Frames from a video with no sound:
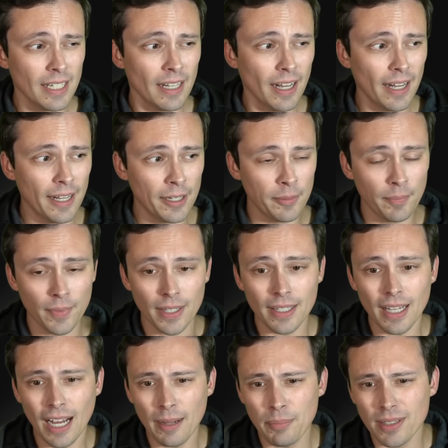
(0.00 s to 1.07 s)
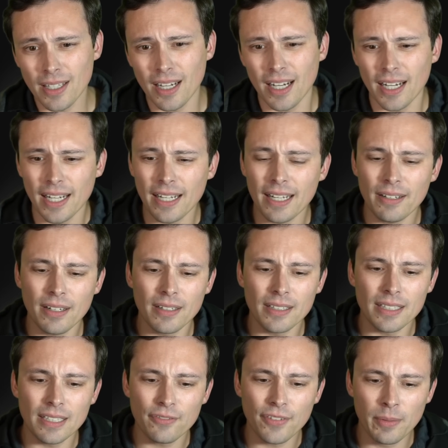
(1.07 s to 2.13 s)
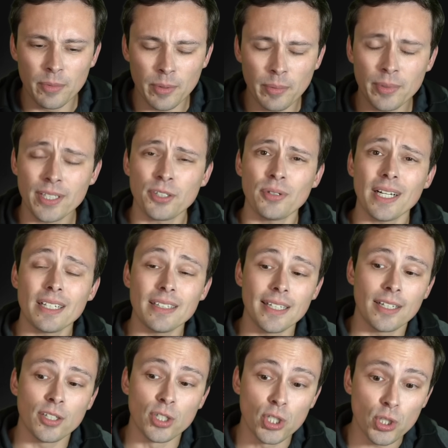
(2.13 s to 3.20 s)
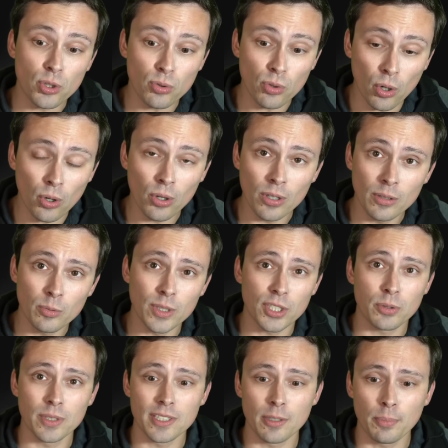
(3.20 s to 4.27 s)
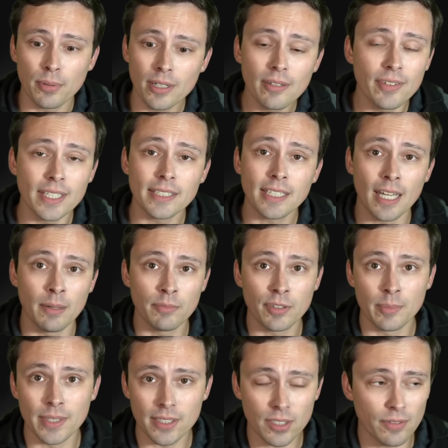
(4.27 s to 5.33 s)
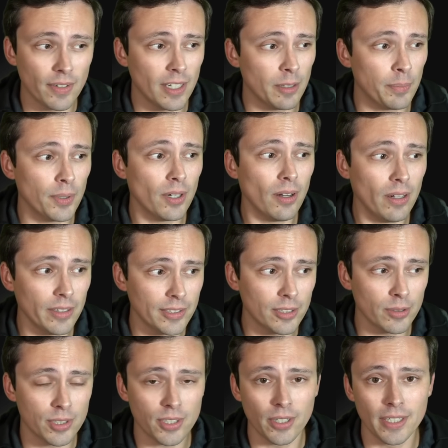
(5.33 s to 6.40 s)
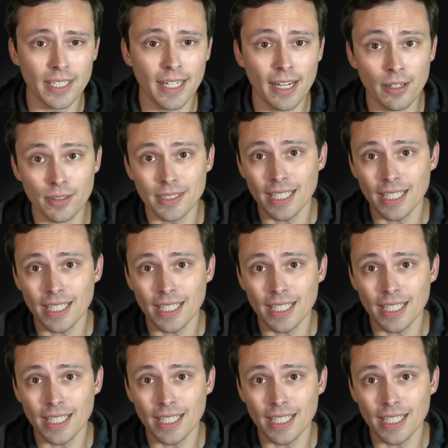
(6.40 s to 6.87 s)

Um, I uh, if I'm remembering correctly, Control, which was the previous game from this developer, also started out